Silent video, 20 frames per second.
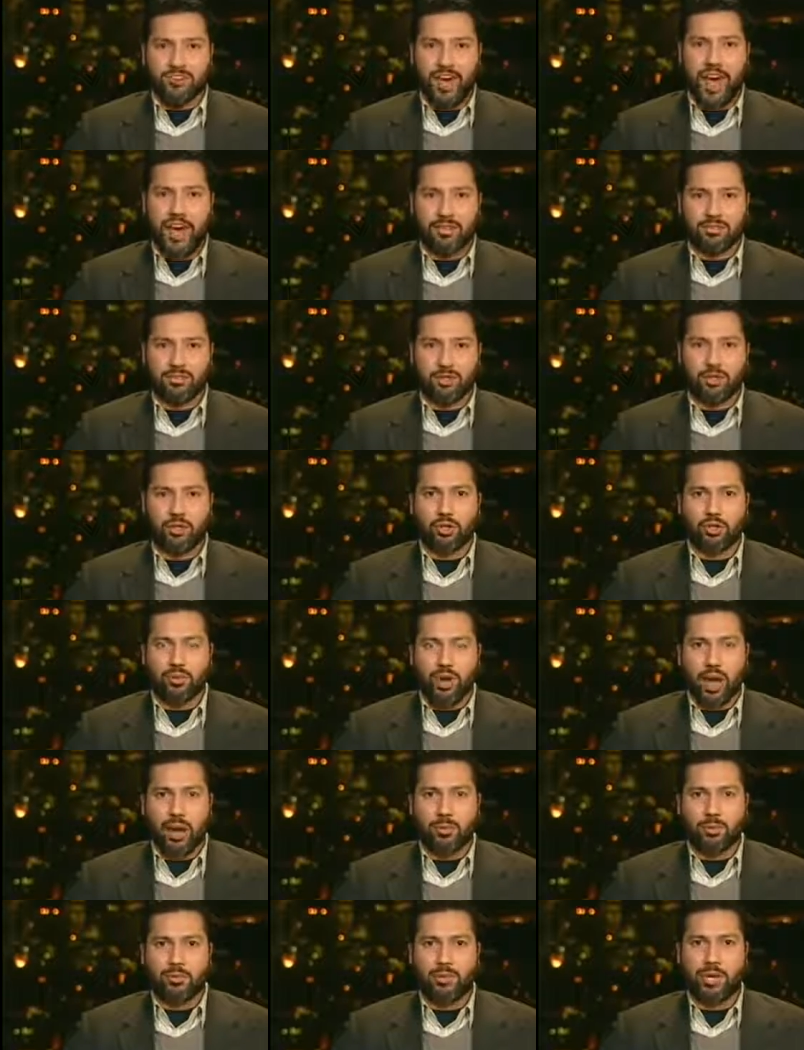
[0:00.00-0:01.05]
Facts are
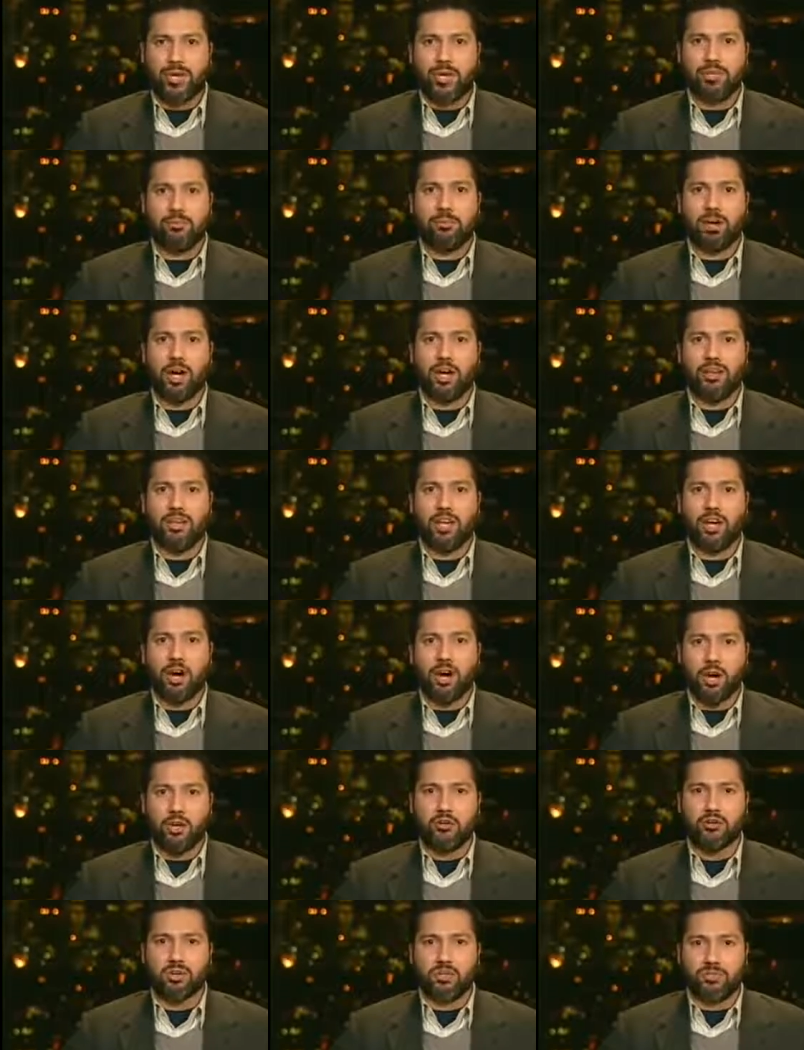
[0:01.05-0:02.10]
corroborated by the
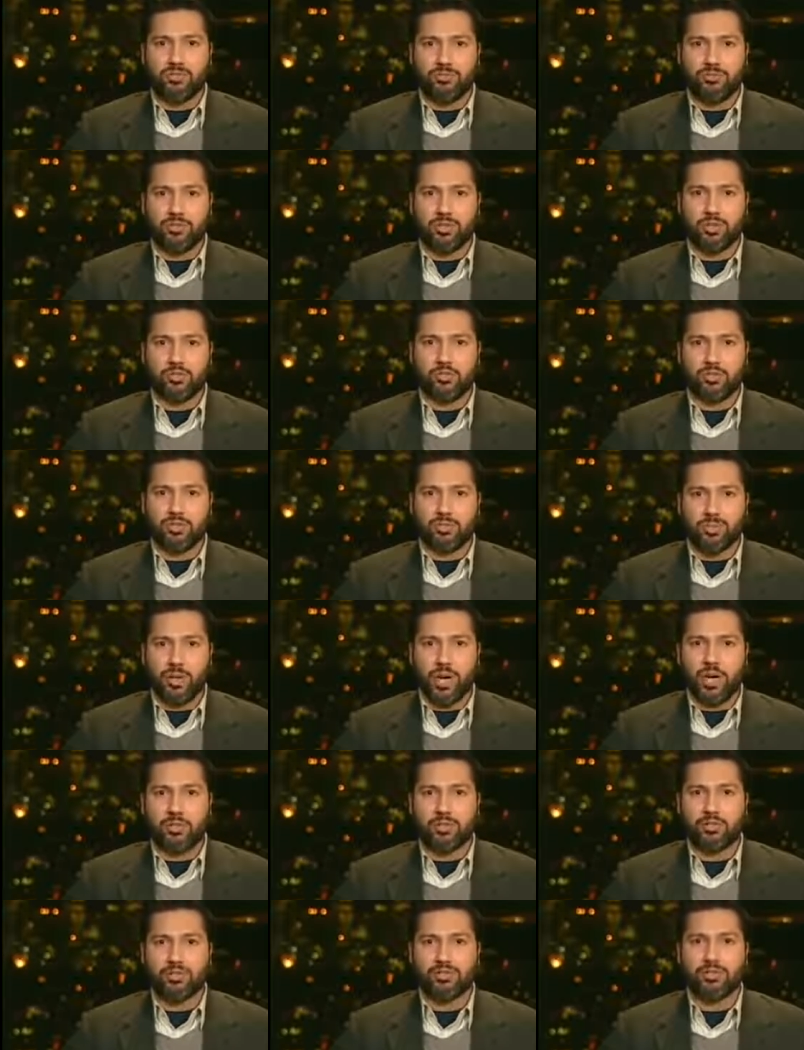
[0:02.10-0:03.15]
hundreds of first
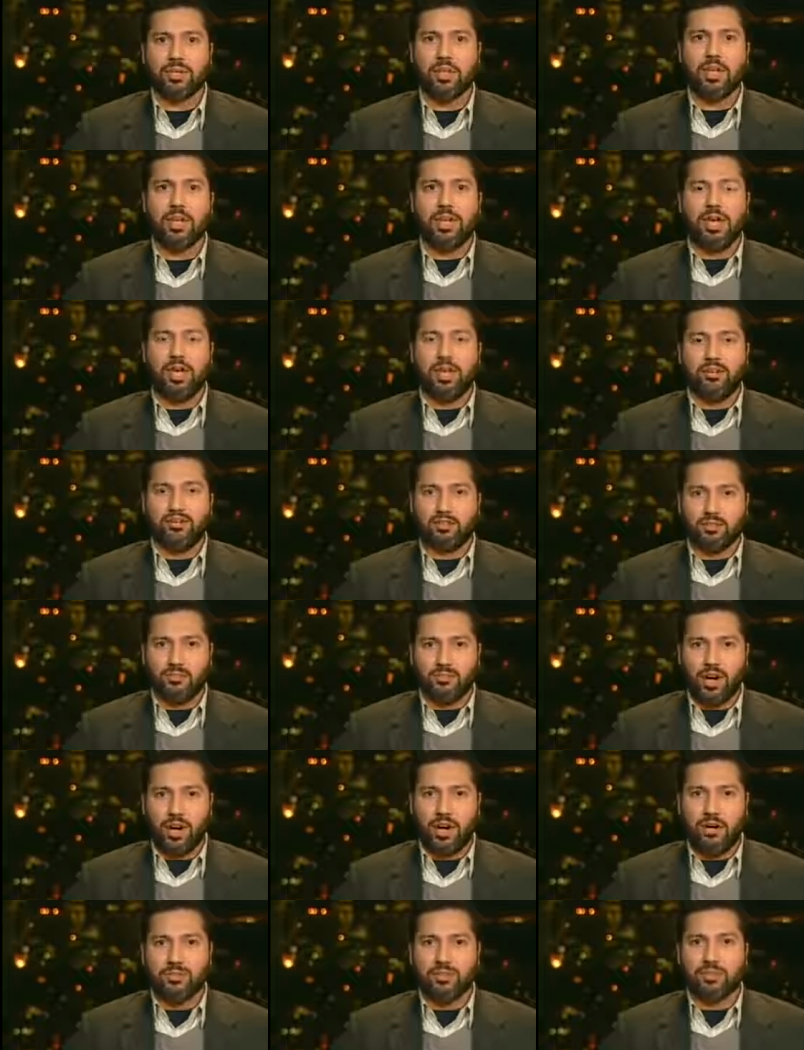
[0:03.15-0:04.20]
responders and
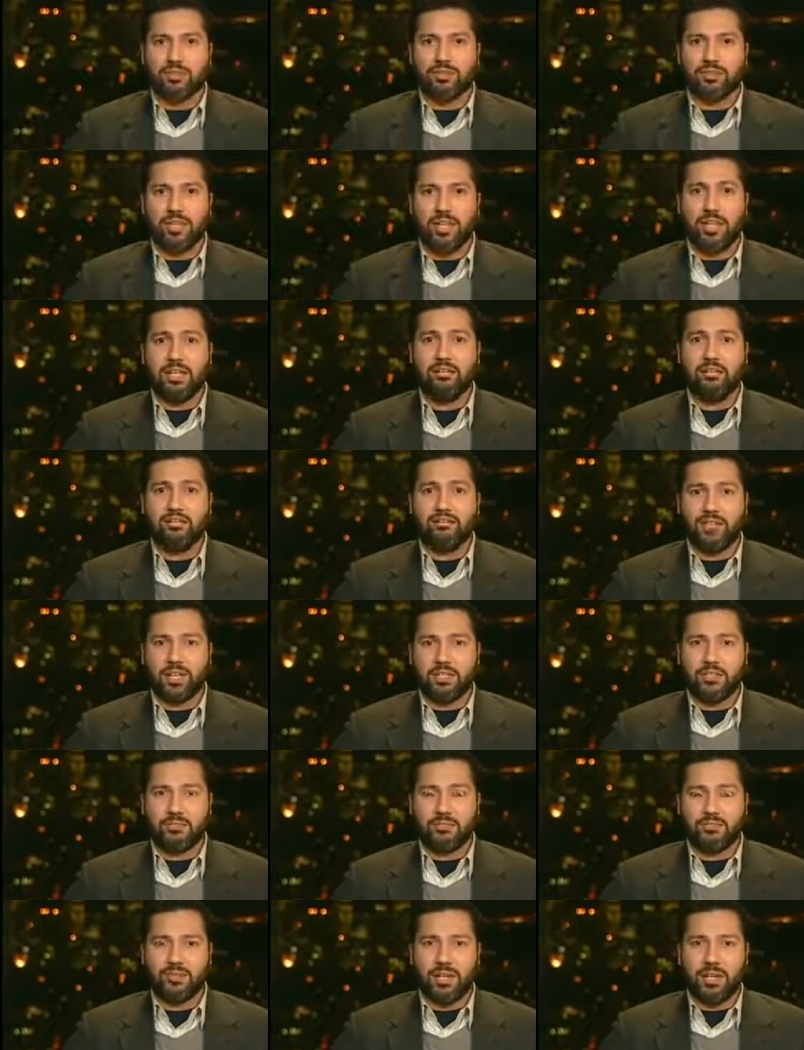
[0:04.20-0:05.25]
survivors and even
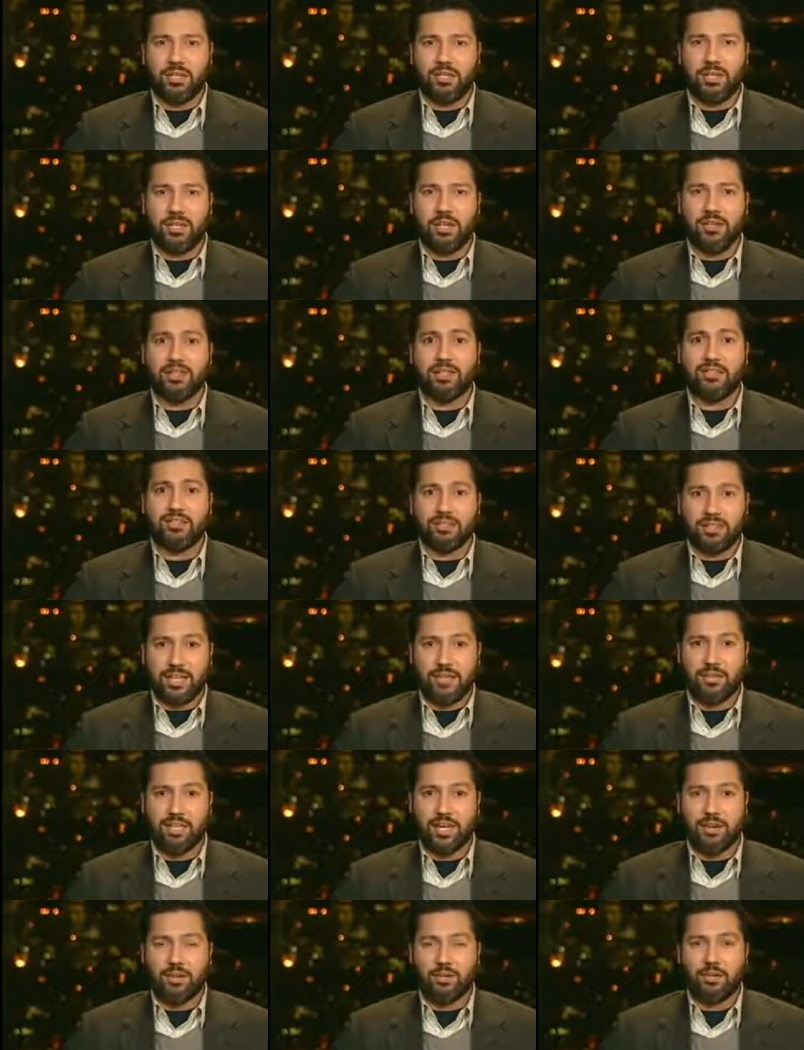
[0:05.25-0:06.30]
victims that day that
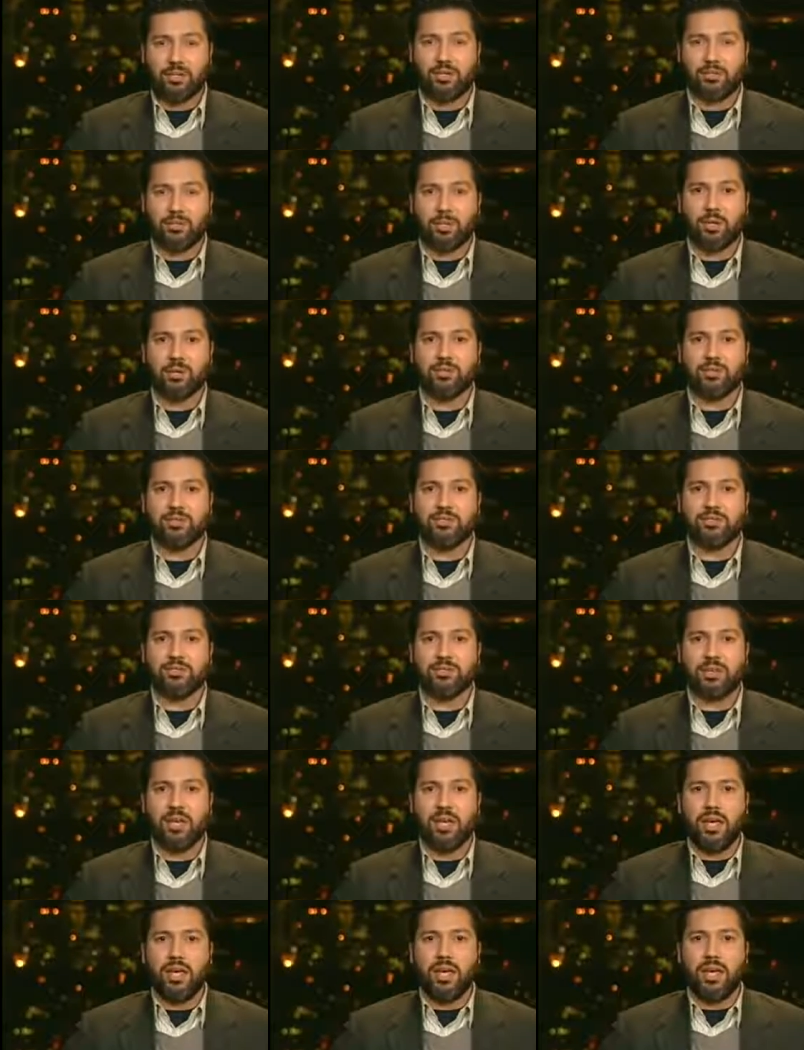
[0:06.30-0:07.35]
said they heard
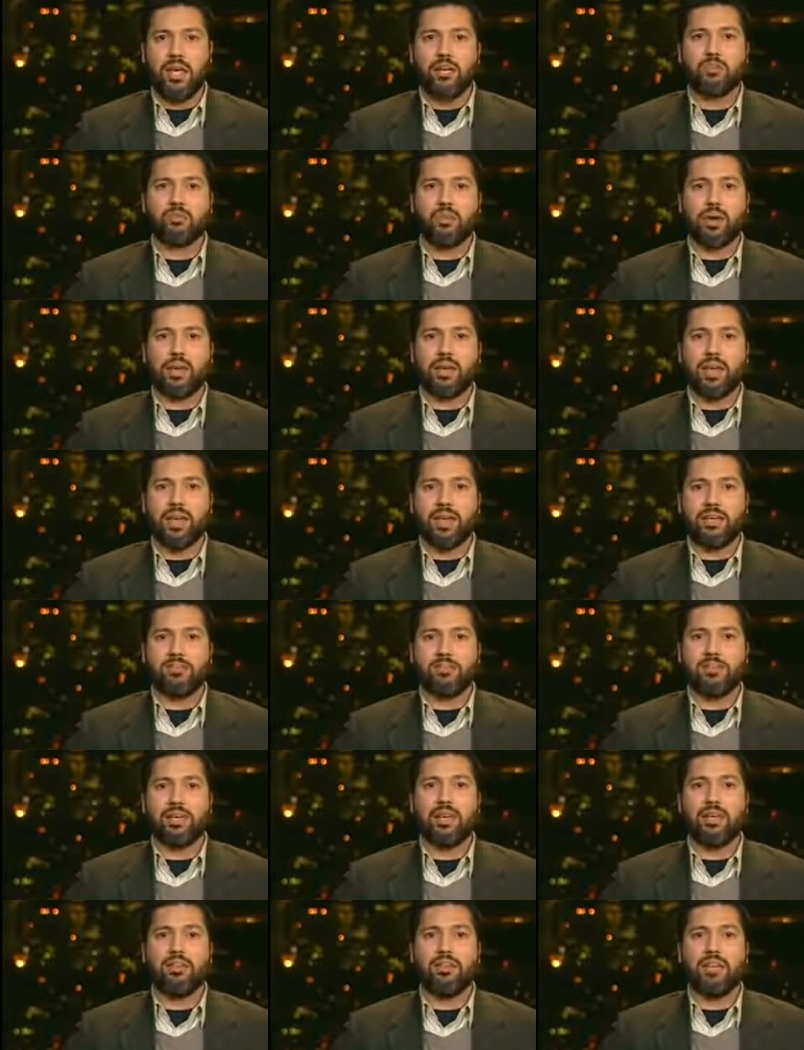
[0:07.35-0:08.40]
explosions, as well as